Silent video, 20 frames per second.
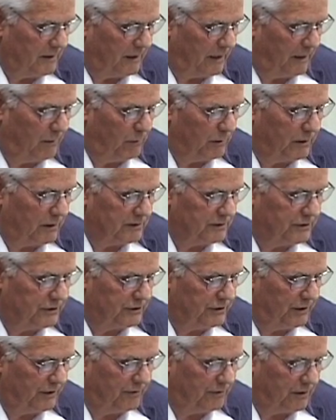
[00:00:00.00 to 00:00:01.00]
I would
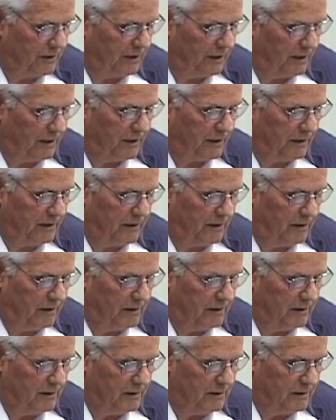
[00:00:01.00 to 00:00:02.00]
unsheath a
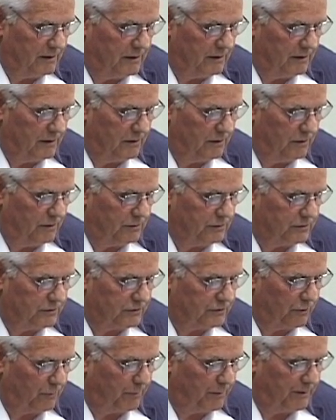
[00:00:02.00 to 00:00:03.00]
head whose
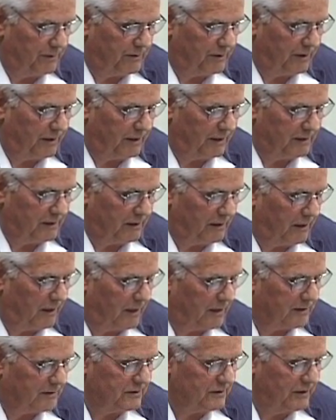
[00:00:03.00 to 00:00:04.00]
serpentine
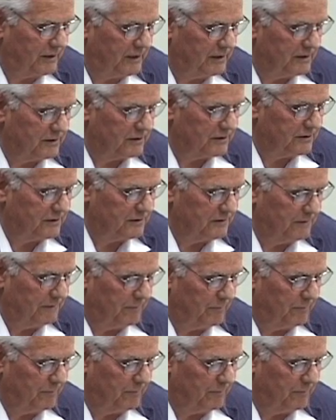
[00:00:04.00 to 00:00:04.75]
locks hiss